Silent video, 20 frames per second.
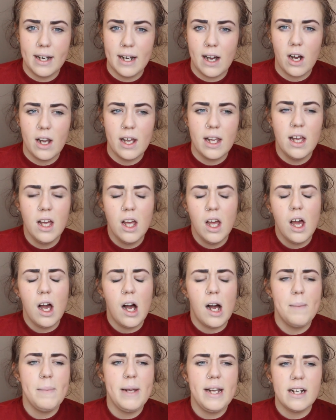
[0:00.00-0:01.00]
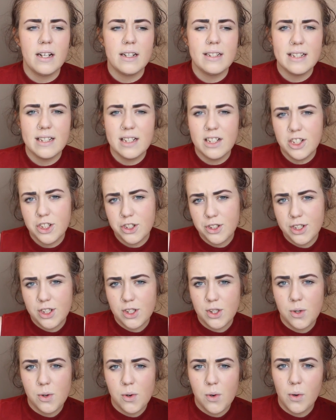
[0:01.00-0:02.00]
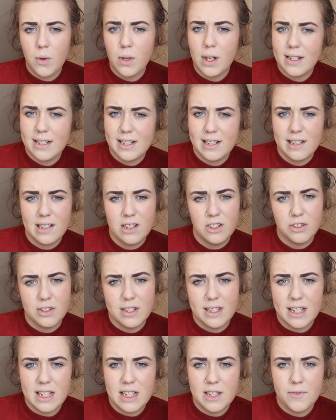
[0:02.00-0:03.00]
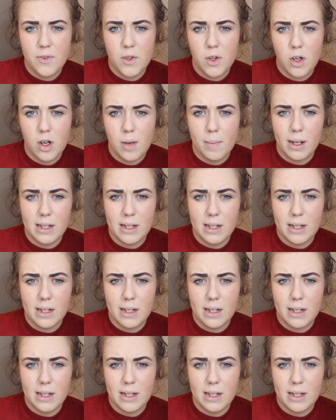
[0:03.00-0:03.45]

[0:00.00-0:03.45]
it. I mean, I didn't enjoy school, I didn't enjoy sixth form,